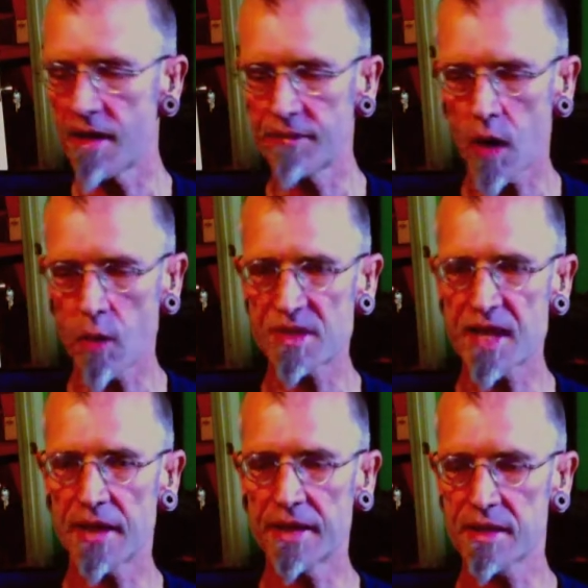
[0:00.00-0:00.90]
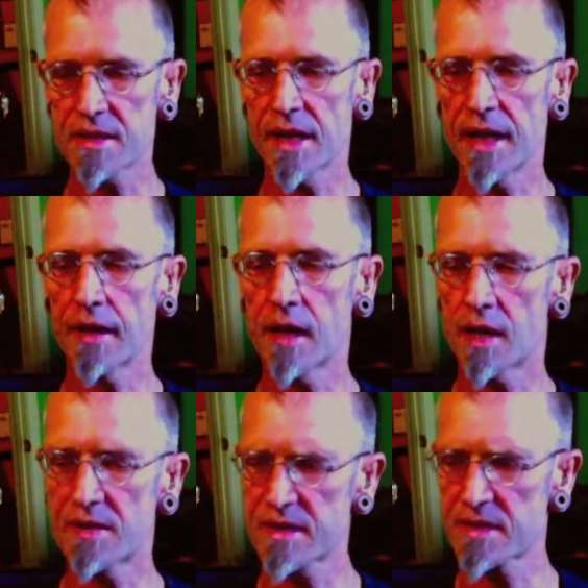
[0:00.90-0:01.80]
always had this, like,
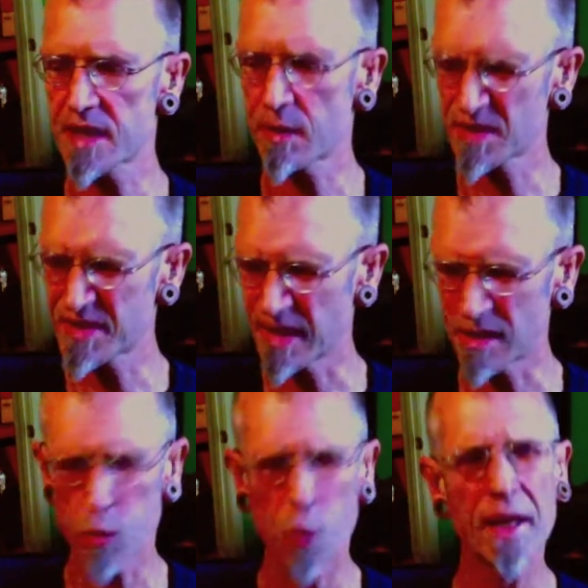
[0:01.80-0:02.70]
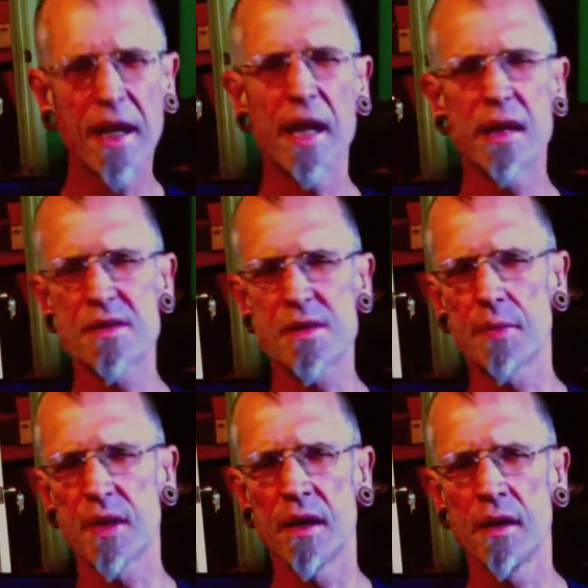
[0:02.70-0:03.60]
since I was like 28 or
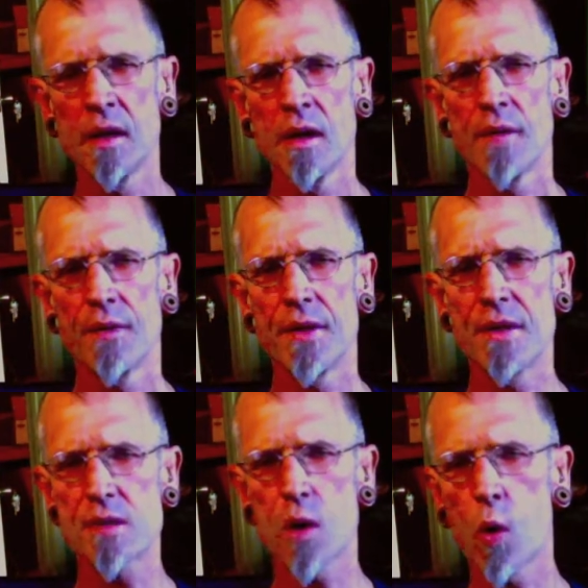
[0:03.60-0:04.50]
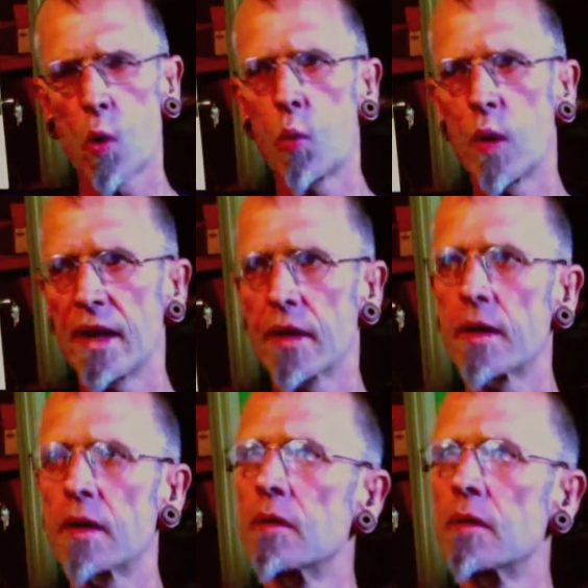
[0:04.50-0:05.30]
something, this whole weird,